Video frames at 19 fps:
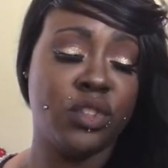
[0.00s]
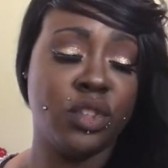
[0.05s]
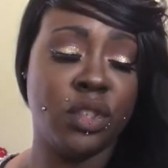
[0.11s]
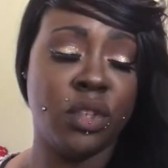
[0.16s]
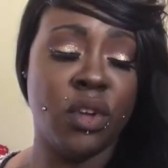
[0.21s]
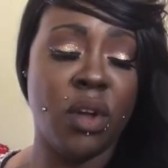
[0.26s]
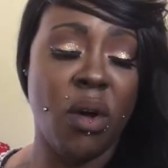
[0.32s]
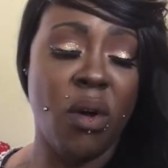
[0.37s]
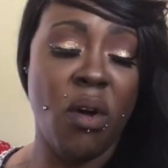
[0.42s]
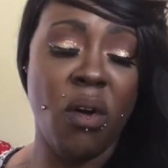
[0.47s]

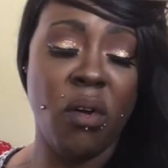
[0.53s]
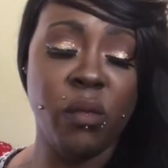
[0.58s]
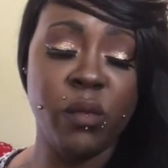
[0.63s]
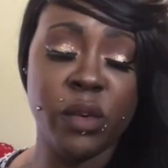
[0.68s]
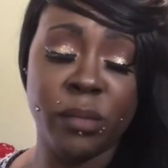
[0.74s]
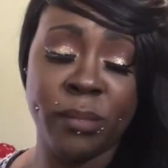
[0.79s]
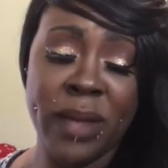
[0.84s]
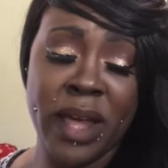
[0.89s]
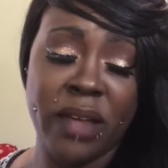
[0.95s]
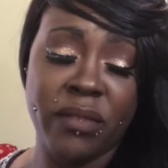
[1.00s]
to go
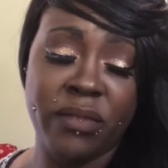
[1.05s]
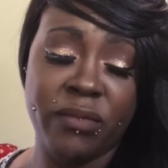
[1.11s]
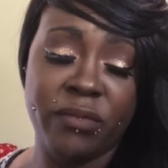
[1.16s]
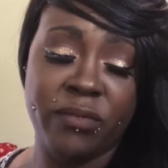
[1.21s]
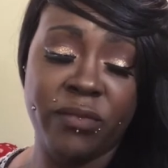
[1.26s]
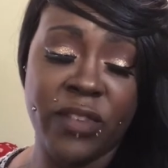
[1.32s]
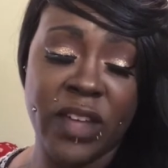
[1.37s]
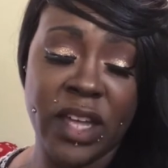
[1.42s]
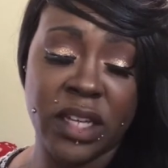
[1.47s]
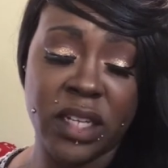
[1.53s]
over my
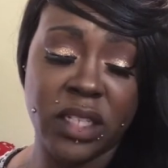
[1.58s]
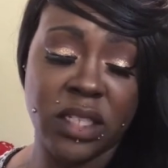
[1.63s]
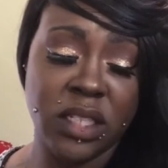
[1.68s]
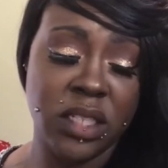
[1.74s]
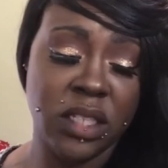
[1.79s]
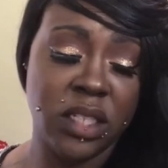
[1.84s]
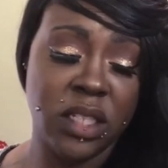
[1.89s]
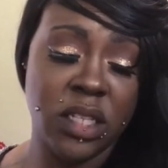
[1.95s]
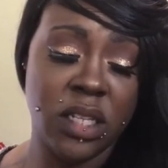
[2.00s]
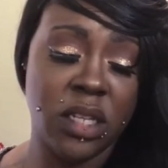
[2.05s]

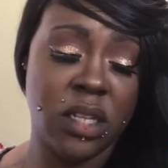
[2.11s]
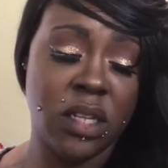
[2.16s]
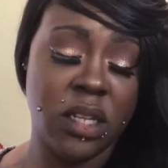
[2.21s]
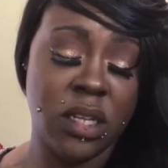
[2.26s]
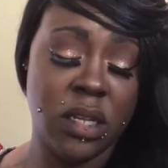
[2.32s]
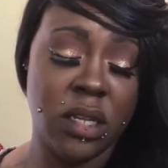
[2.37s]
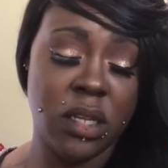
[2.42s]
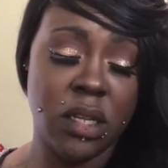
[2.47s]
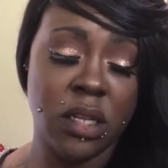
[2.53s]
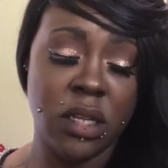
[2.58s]
face,
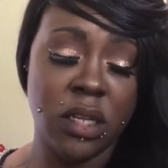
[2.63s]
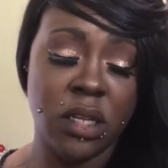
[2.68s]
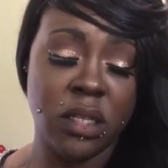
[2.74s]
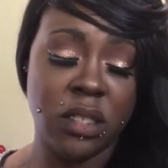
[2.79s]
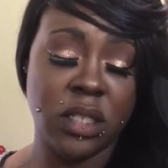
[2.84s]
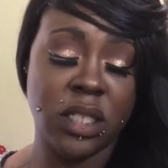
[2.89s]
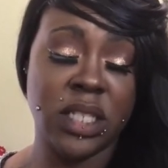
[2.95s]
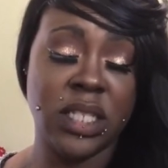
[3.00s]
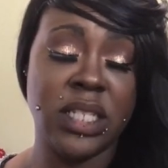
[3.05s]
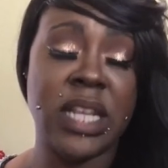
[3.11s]

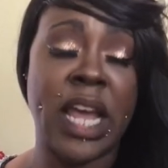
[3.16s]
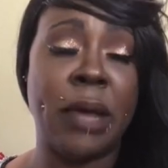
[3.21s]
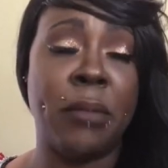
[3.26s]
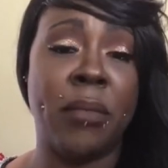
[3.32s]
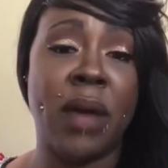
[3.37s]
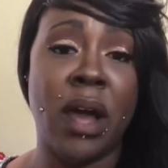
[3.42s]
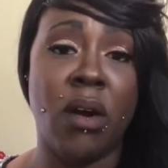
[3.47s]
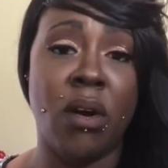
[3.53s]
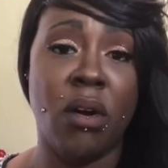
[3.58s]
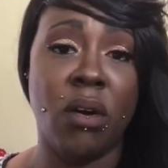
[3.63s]
to set
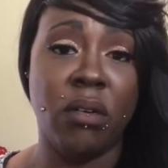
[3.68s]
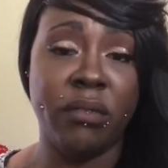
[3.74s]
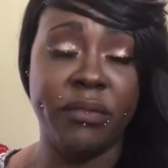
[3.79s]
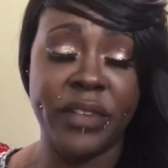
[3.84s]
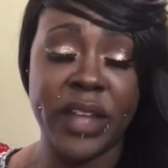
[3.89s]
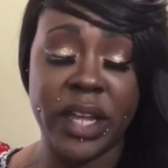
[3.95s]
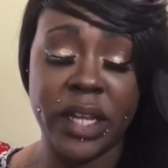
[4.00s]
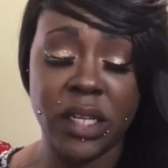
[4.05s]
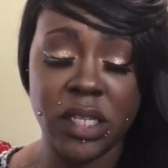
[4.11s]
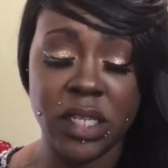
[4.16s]
my whole
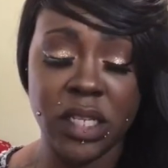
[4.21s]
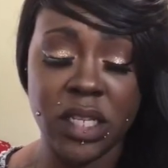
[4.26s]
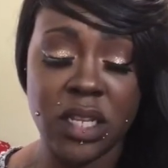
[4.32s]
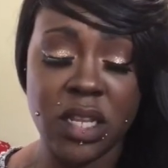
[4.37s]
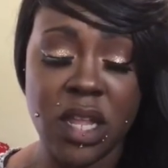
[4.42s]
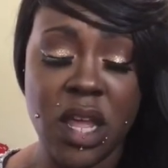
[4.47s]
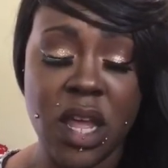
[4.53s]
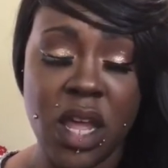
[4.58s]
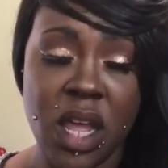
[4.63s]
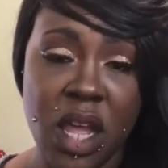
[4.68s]
face,
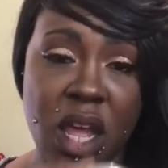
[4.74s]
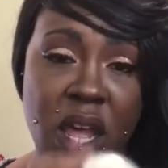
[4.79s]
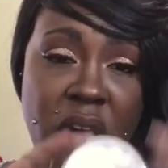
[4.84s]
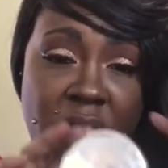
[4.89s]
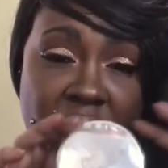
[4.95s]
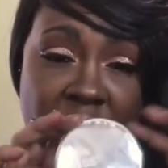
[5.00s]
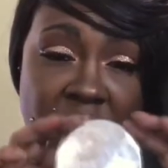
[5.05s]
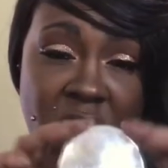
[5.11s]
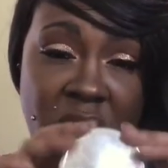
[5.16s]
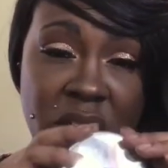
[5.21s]

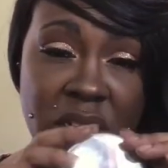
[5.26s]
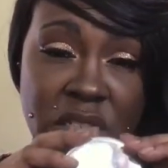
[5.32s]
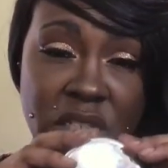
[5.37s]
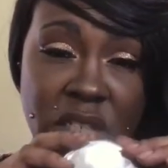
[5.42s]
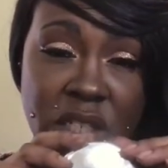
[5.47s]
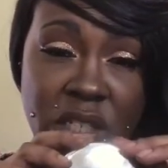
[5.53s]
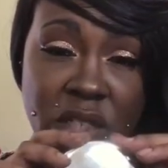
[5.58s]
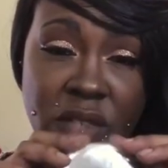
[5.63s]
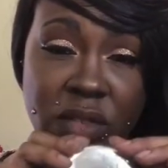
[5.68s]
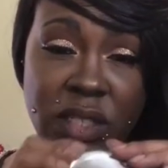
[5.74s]
I
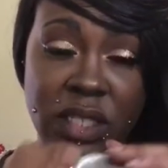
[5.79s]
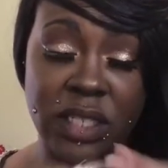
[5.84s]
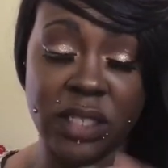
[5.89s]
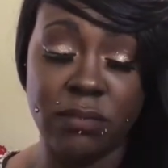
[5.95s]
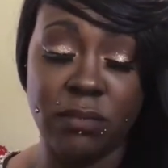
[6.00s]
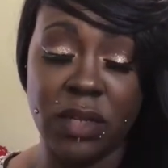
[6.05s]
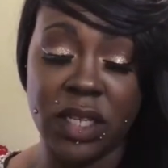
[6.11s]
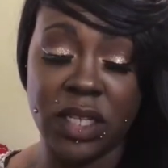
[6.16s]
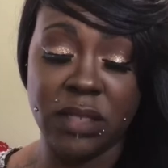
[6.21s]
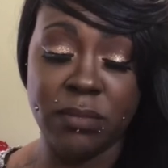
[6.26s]
actually use this
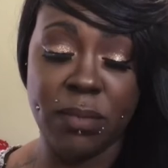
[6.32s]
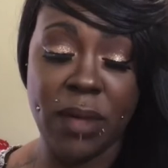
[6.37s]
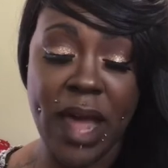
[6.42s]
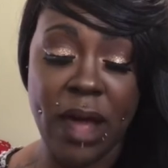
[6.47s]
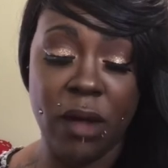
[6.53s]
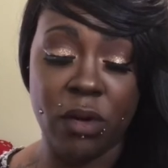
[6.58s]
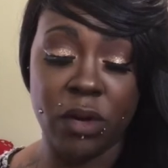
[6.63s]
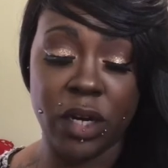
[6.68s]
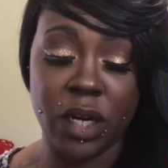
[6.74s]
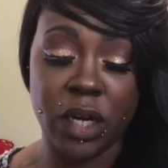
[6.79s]
Bliss
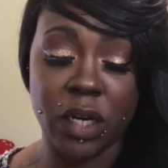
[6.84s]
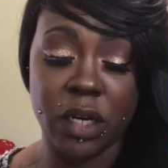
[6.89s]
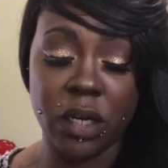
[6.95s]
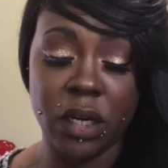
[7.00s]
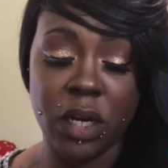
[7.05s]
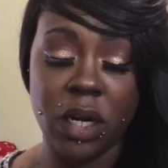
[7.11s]
powder